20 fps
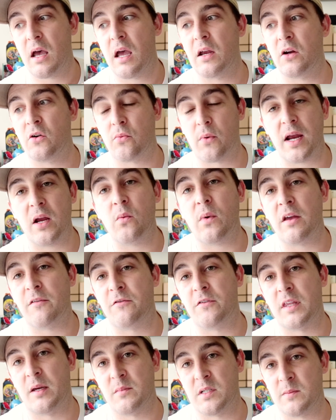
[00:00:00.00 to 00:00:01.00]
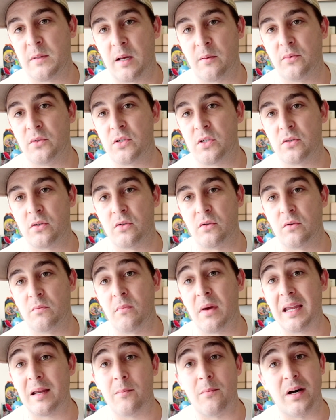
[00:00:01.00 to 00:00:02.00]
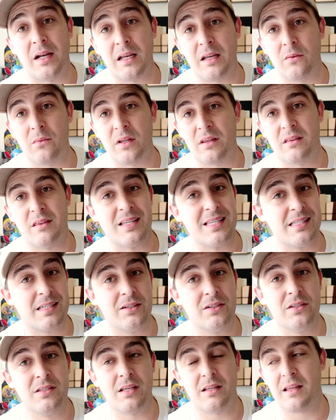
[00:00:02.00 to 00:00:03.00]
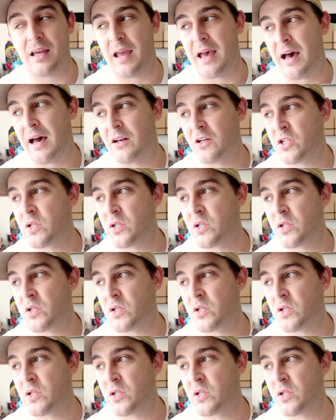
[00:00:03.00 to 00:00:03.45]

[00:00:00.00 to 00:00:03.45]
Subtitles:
a great way for them to be able to make money with the skills that they had.